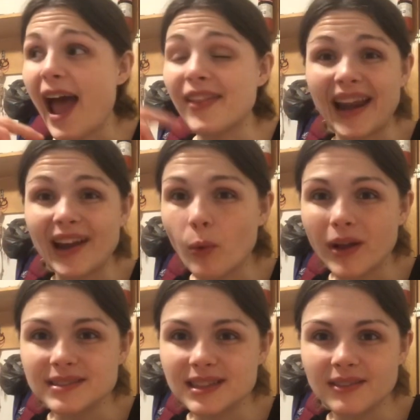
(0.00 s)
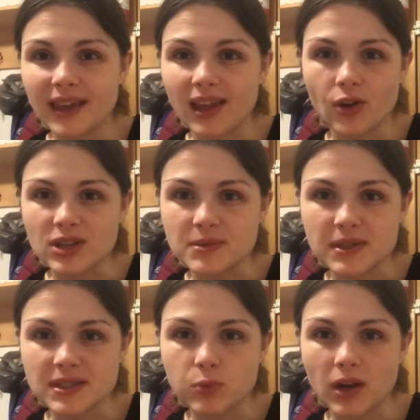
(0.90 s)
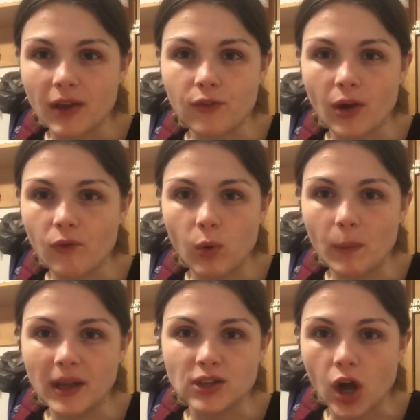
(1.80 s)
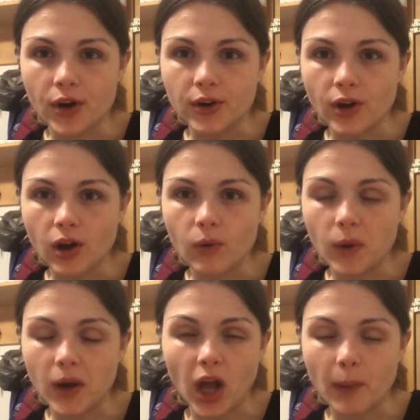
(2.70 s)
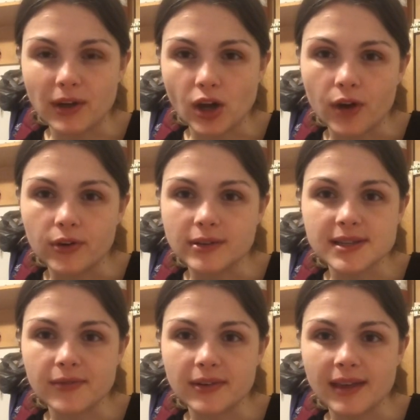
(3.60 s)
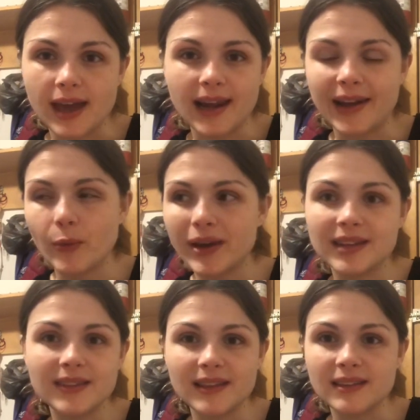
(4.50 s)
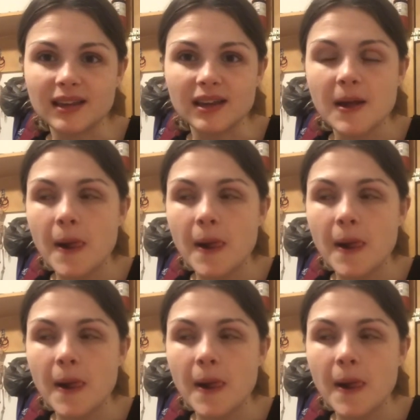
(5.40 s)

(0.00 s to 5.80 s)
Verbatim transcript: And I know I did like a Christmas one of what my daughter, got, what I got my daughter and stuff like that. And I know I did like the